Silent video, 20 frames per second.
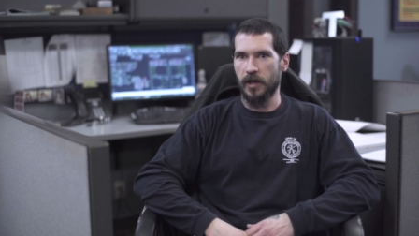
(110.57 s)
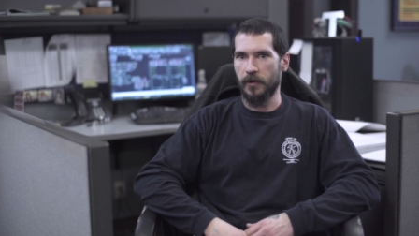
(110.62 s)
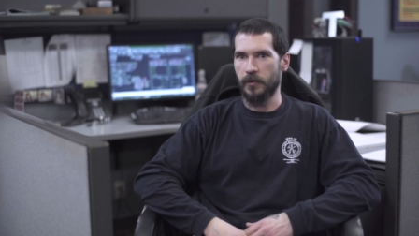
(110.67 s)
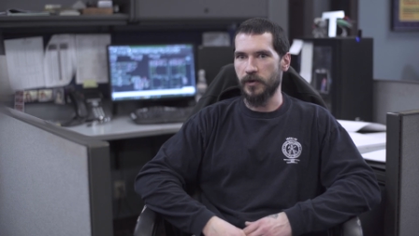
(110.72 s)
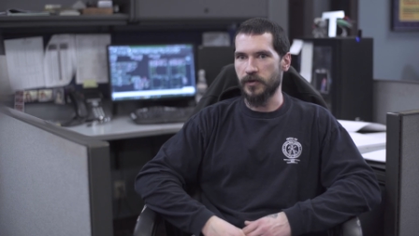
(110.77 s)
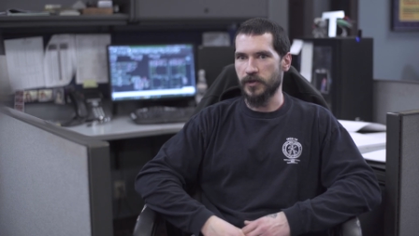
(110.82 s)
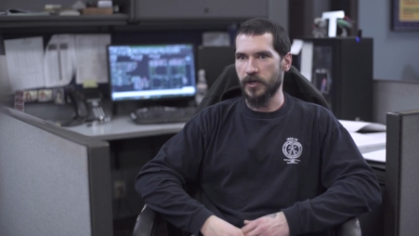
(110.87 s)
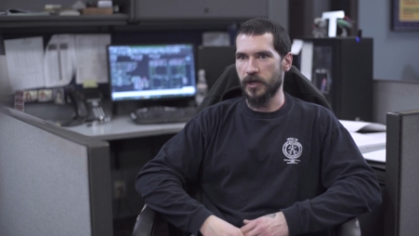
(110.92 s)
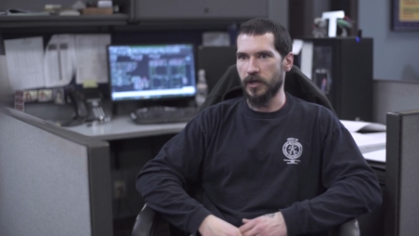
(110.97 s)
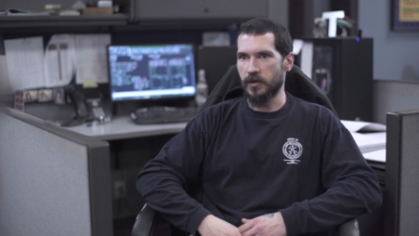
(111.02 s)
When
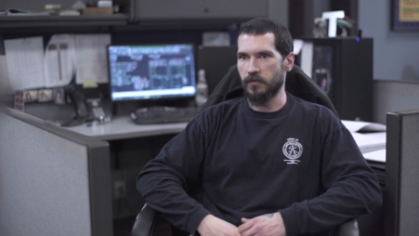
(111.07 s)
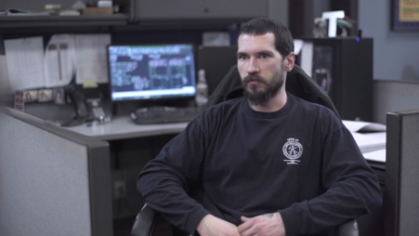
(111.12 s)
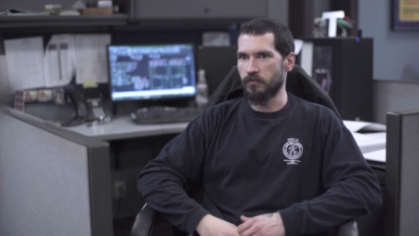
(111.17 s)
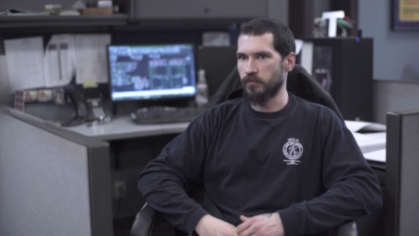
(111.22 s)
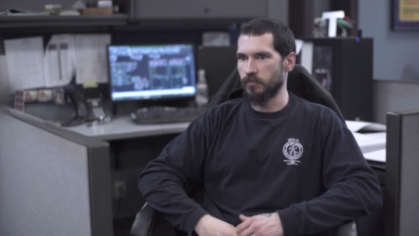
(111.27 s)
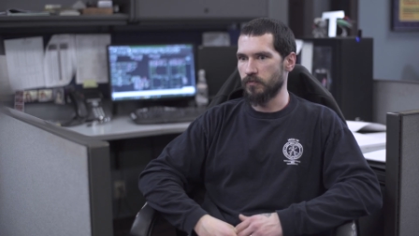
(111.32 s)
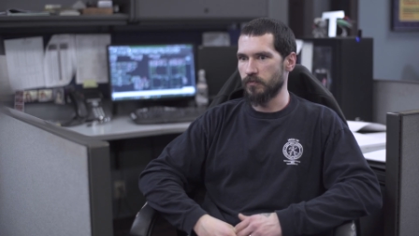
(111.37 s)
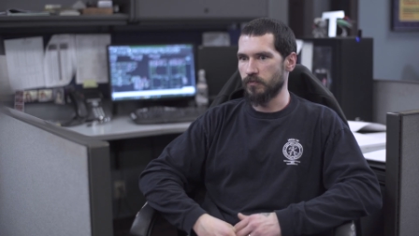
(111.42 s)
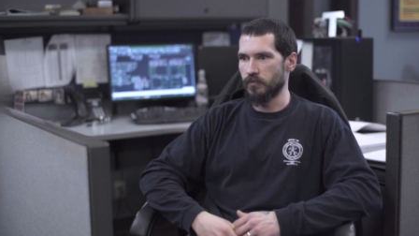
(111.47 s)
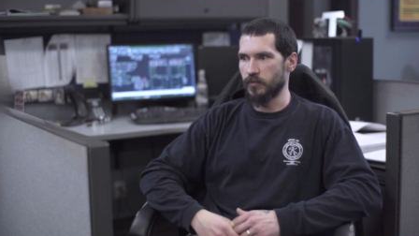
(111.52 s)
you say
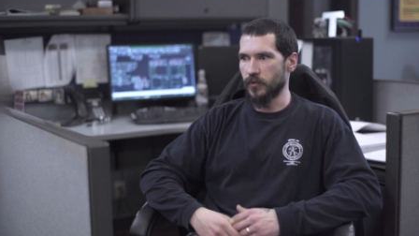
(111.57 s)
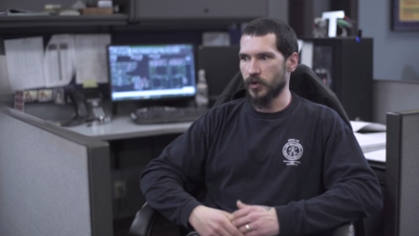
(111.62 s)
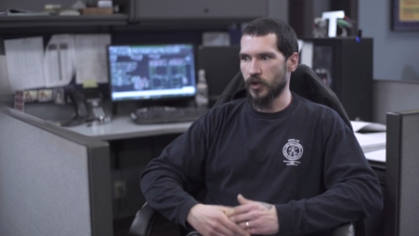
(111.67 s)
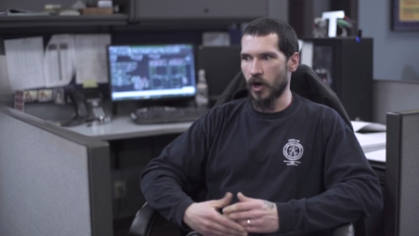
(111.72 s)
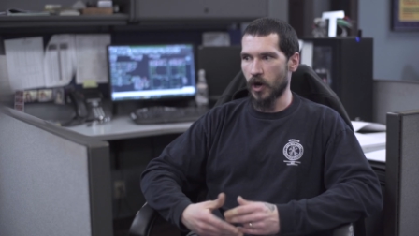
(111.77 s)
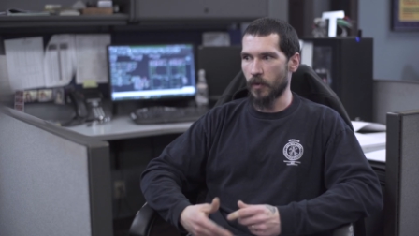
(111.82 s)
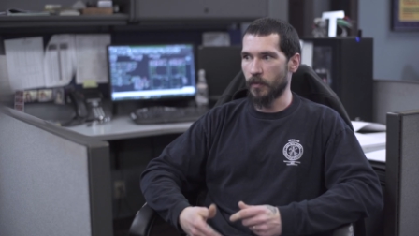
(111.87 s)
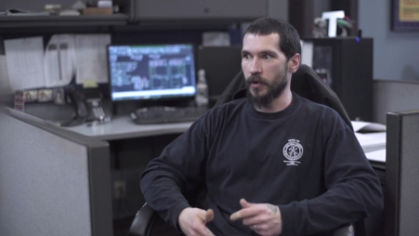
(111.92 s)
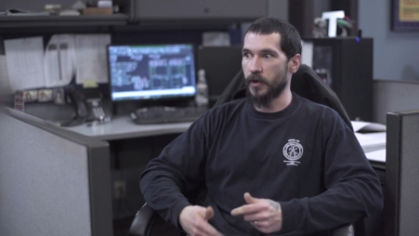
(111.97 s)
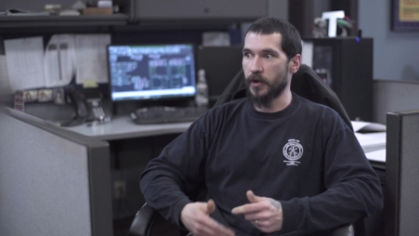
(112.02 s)

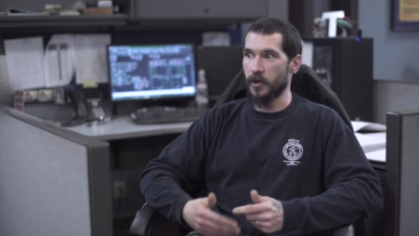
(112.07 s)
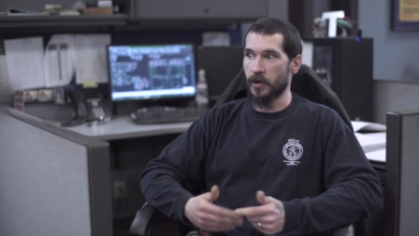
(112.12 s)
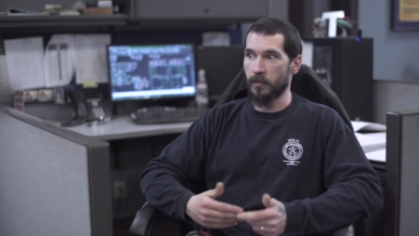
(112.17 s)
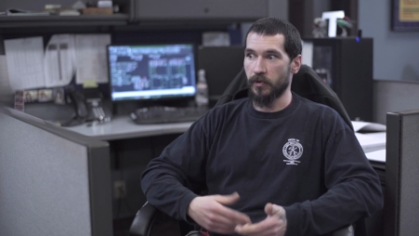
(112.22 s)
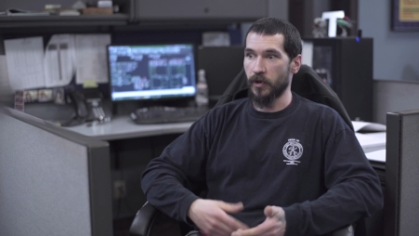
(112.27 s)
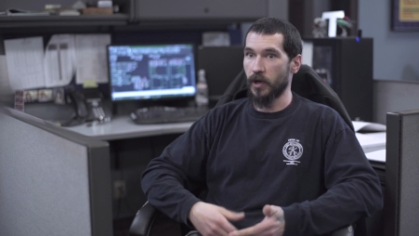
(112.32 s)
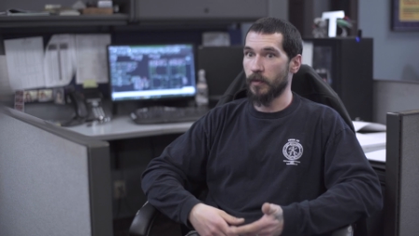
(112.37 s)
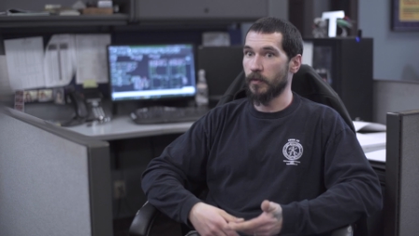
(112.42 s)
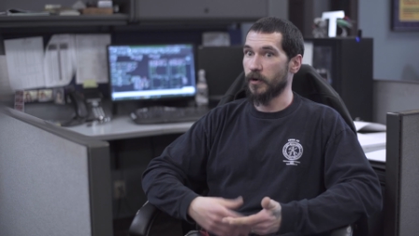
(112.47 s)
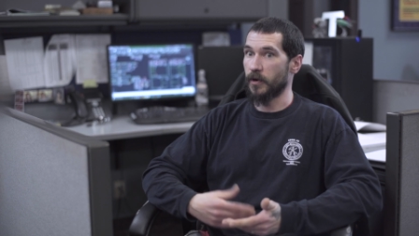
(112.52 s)
carpenter,
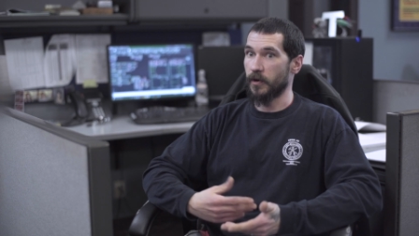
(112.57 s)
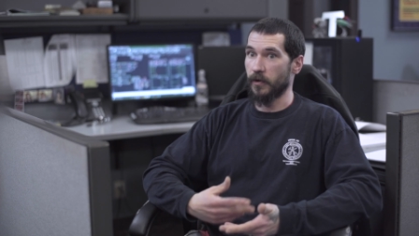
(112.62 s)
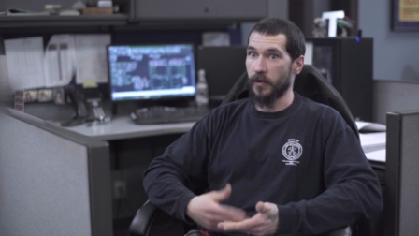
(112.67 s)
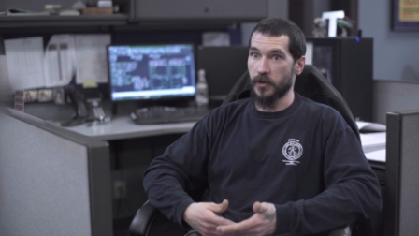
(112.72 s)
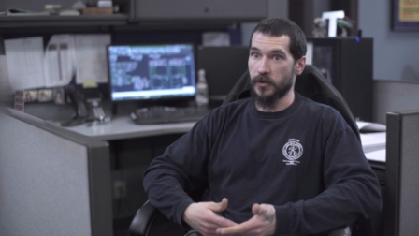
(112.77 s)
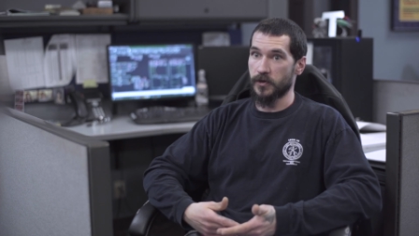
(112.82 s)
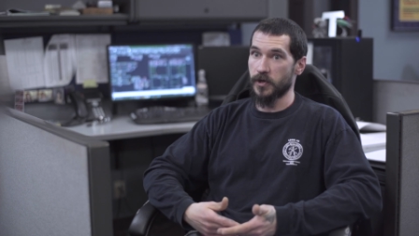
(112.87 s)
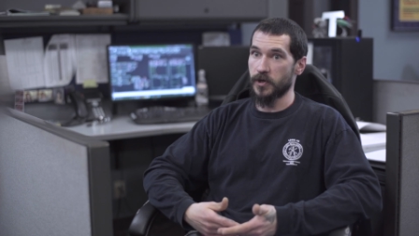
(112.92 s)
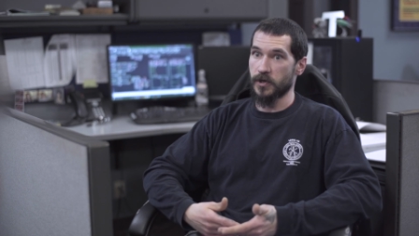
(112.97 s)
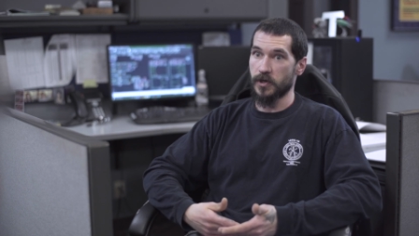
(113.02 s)
plumber, or
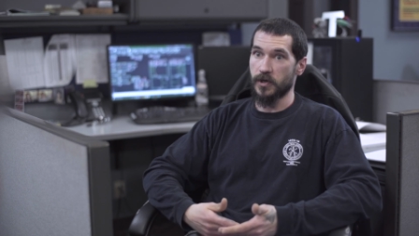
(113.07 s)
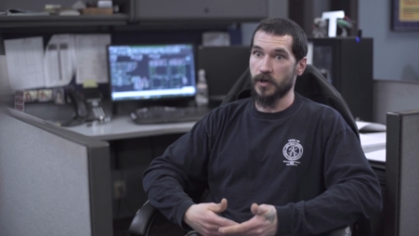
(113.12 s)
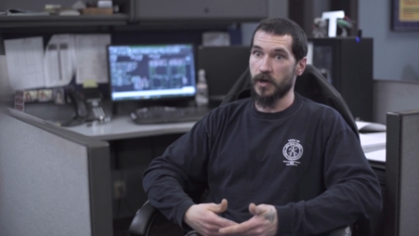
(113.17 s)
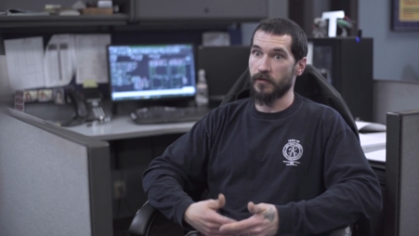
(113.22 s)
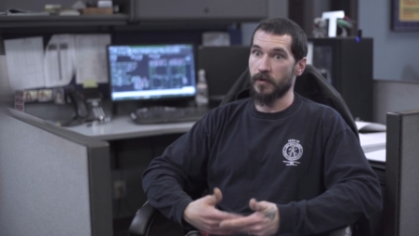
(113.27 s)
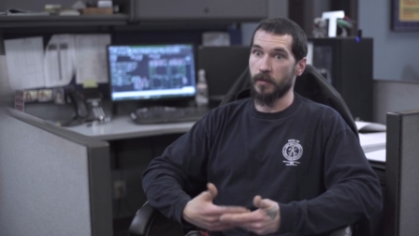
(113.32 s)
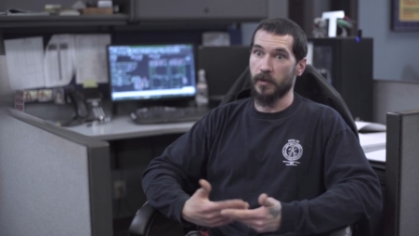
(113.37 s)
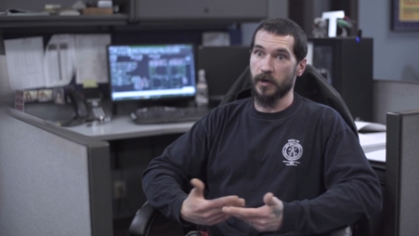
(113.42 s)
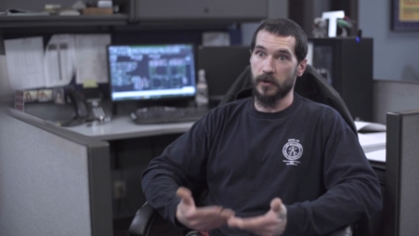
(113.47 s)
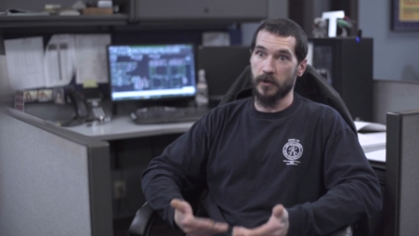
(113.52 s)
electrician,
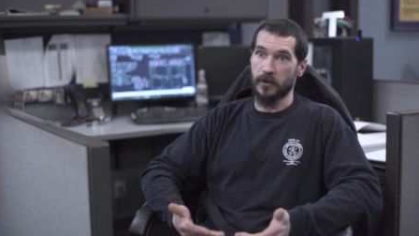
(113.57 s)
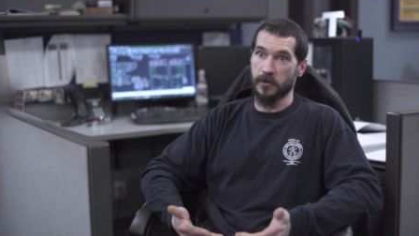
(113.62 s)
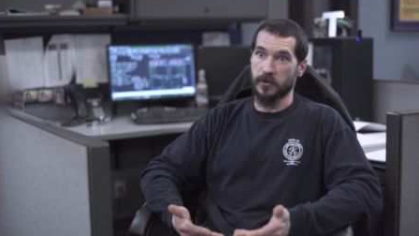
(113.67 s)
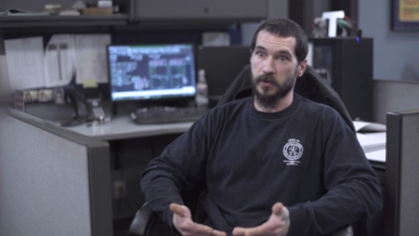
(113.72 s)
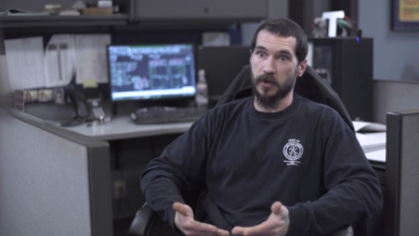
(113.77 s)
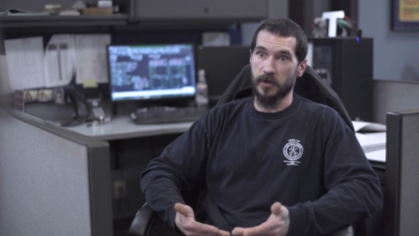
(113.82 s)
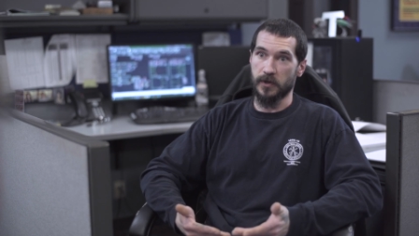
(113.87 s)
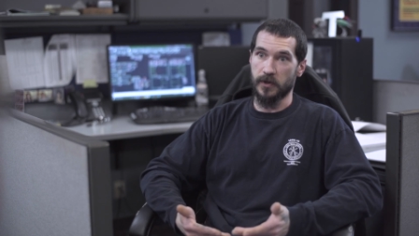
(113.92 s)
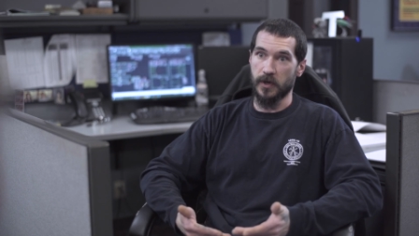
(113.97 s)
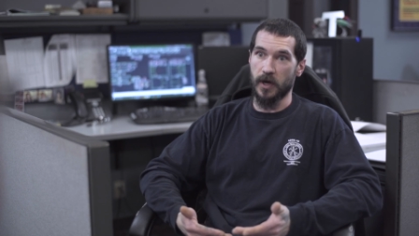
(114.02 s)
everybody knows
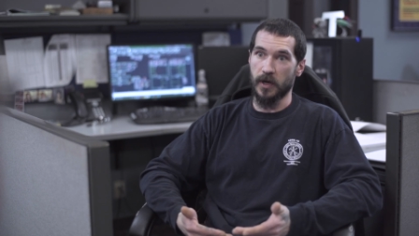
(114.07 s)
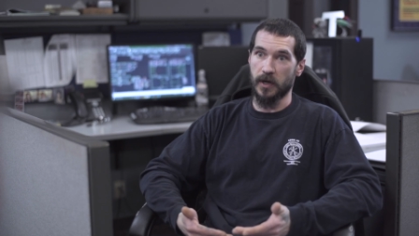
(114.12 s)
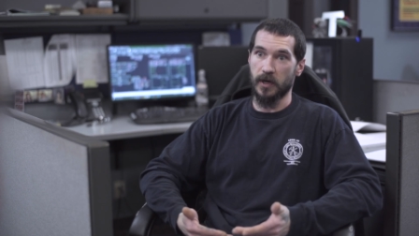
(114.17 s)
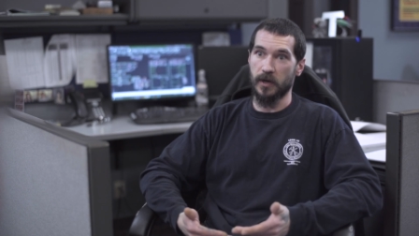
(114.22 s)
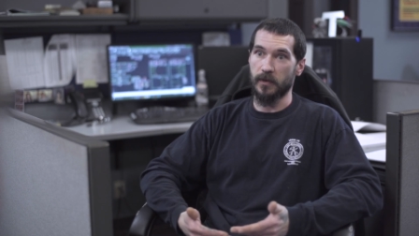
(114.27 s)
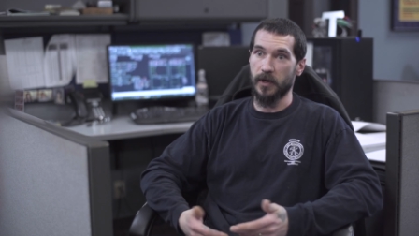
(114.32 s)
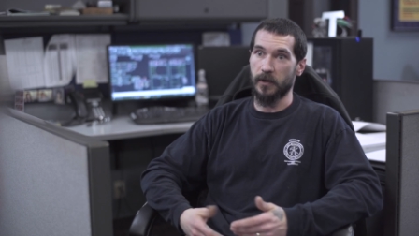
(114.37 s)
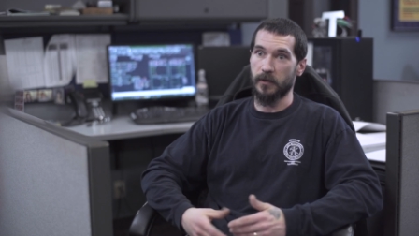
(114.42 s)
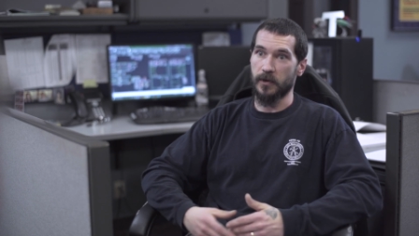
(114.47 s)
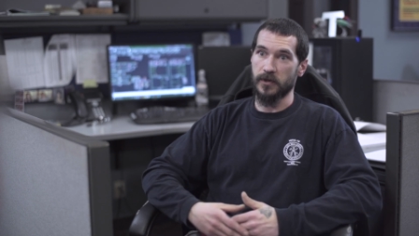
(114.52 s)
what you're talking about.